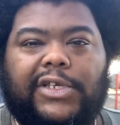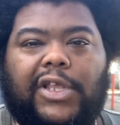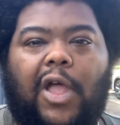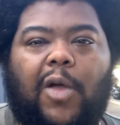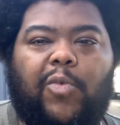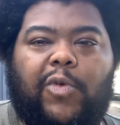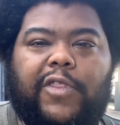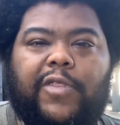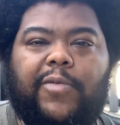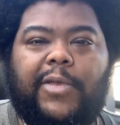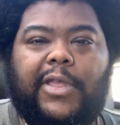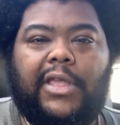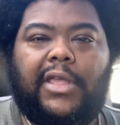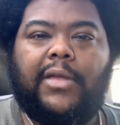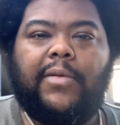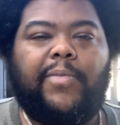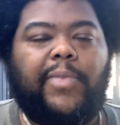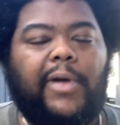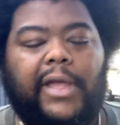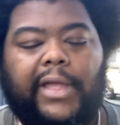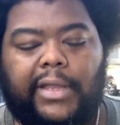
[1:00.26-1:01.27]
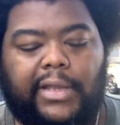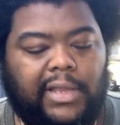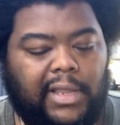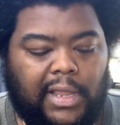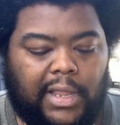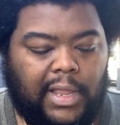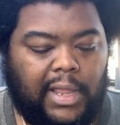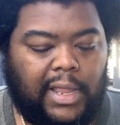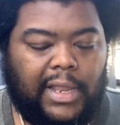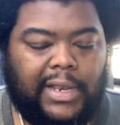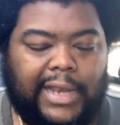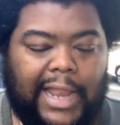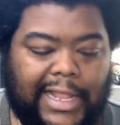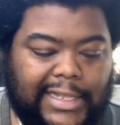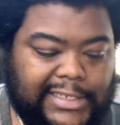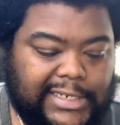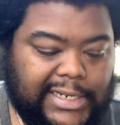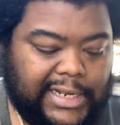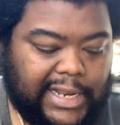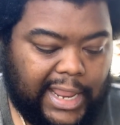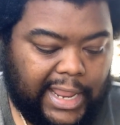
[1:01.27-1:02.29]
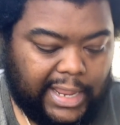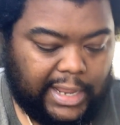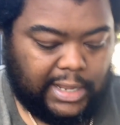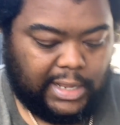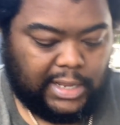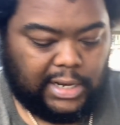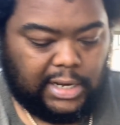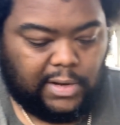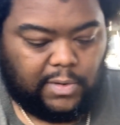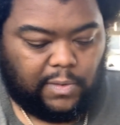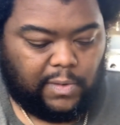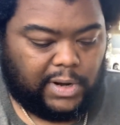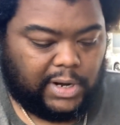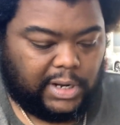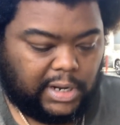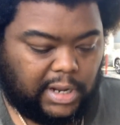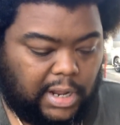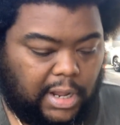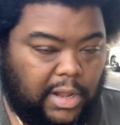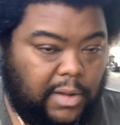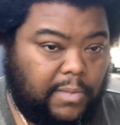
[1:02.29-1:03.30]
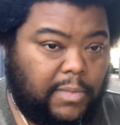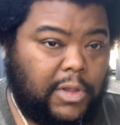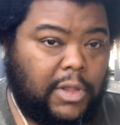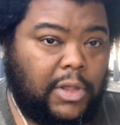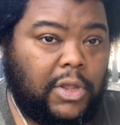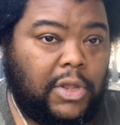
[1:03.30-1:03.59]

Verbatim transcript: to come with me, but not today. He didn't wanna come.